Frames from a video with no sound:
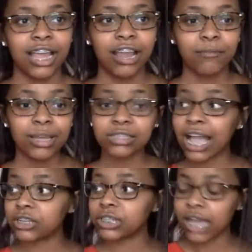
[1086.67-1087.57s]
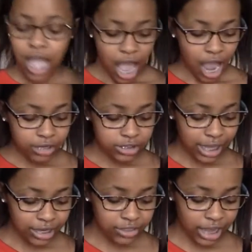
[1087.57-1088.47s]
Everybody's actually, honestly,
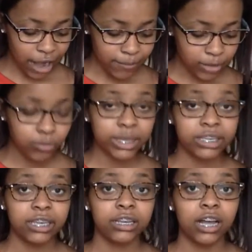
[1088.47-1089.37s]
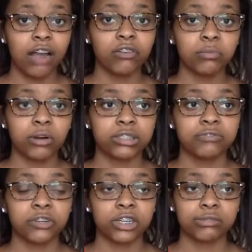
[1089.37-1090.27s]
I don't think everybody will be getting hoverboards
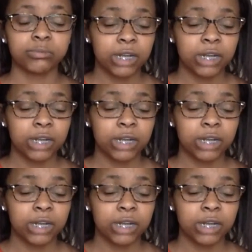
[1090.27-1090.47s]
for Christmas,